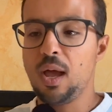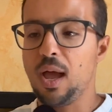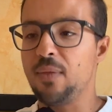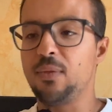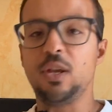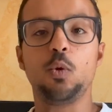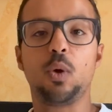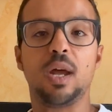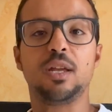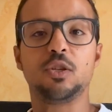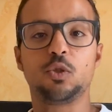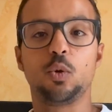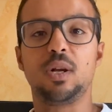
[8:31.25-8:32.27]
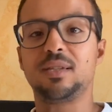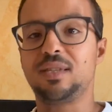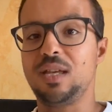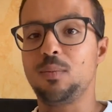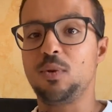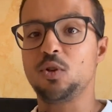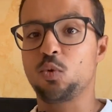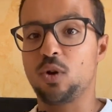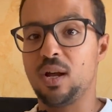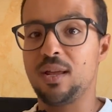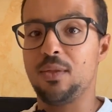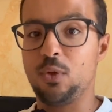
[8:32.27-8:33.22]
and then you can install SAP
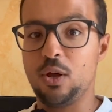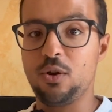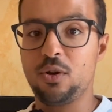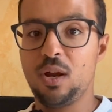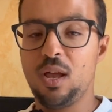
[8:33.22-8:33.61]
S4HANA there.